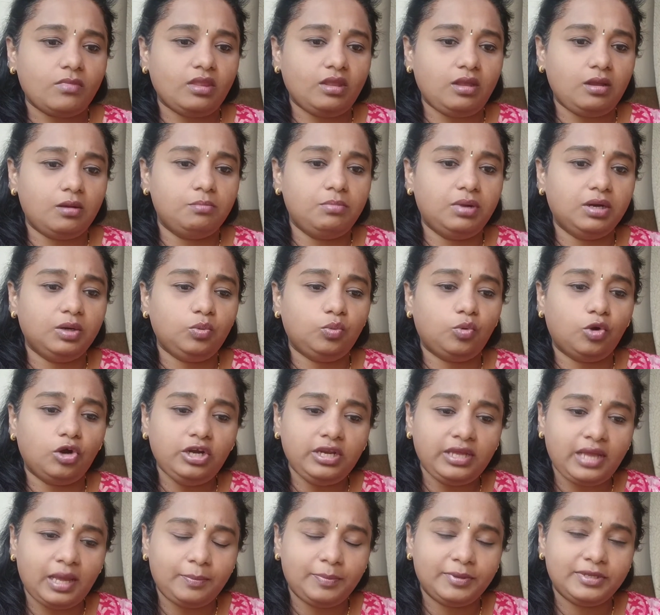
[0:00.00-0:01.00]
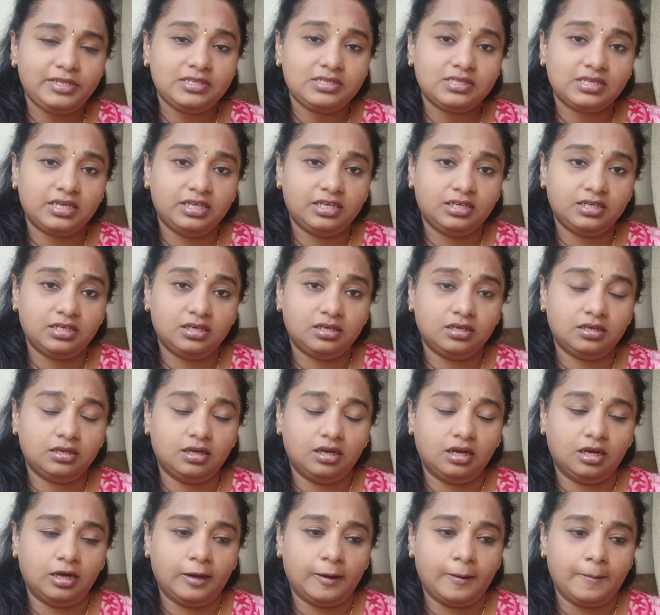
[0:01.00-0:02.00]
But what happens in
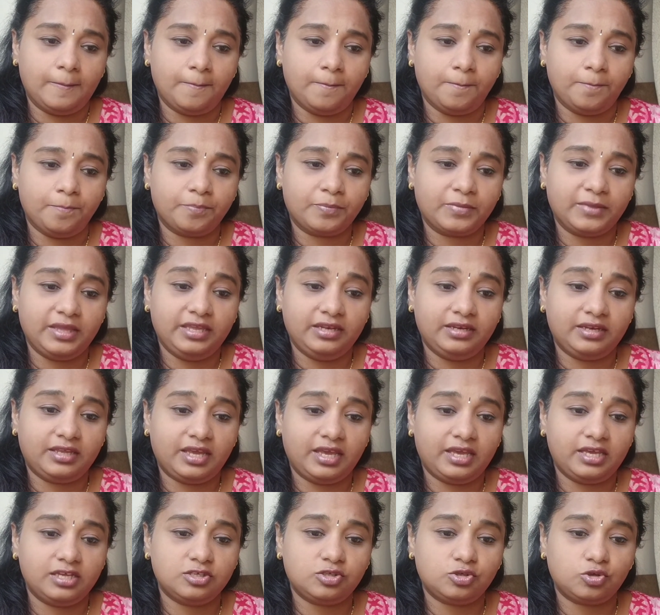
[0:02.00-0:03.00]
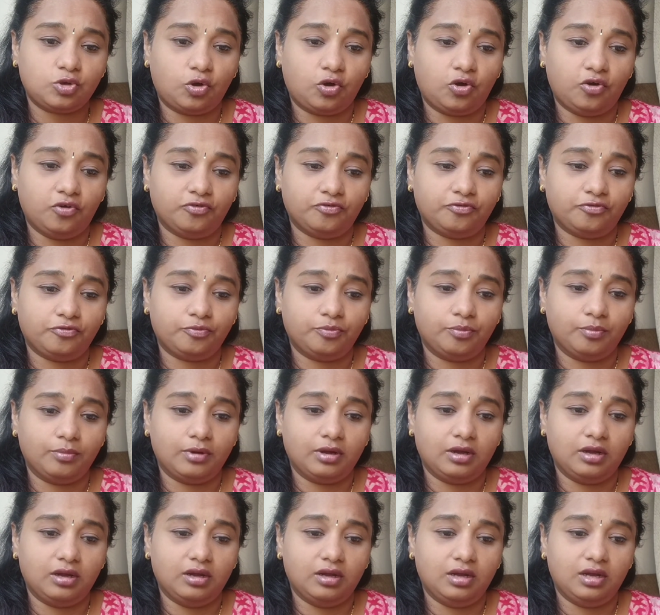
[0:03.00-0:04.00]
case of
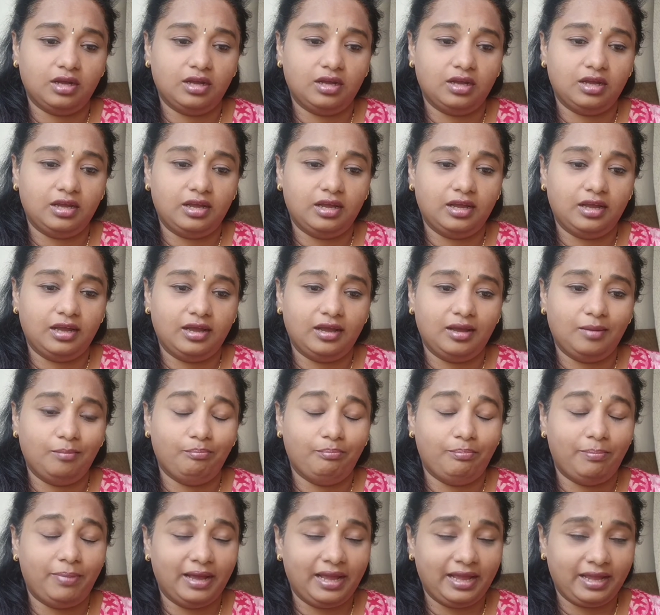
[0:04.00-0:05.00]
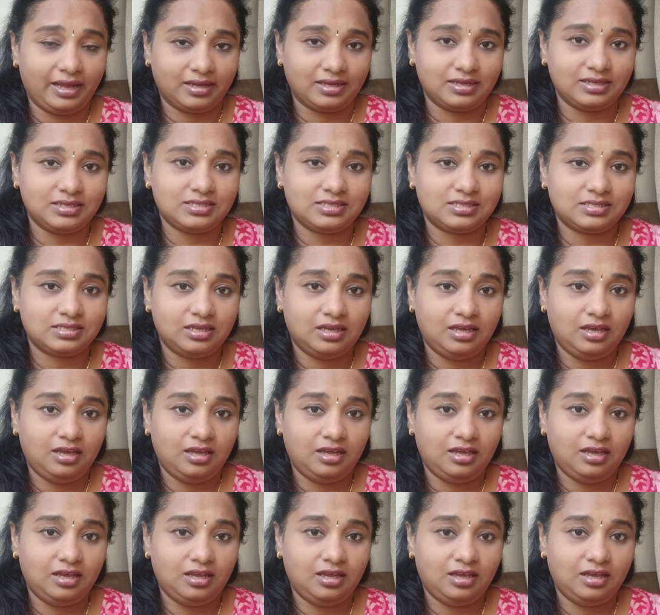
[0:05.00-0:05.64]
banks?